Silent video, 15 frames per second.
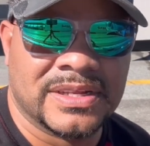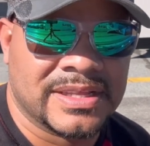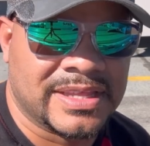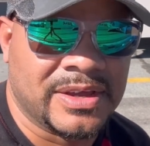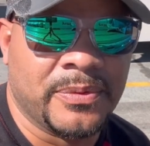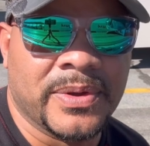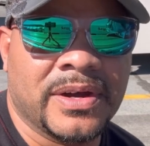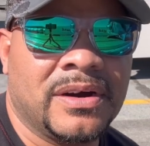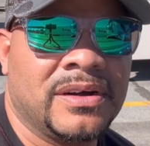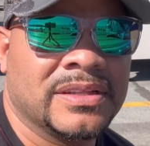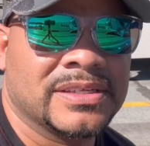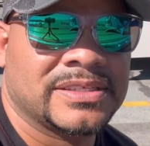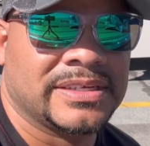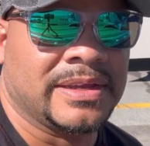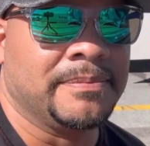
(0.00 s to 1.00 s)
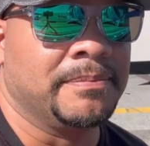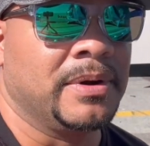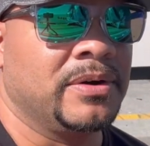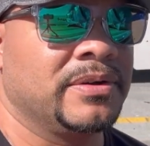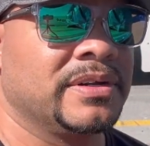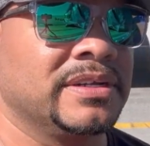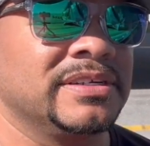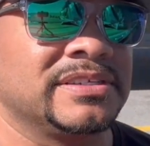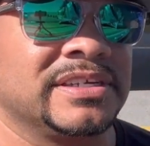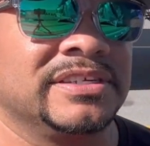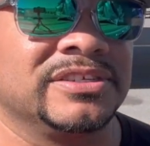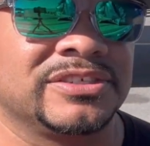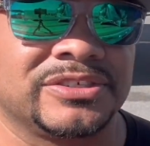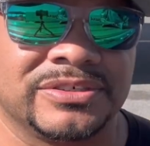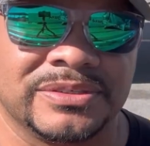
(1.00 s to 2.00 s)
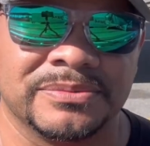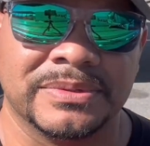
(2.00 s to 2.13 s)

I think we all in the same boat in this industry,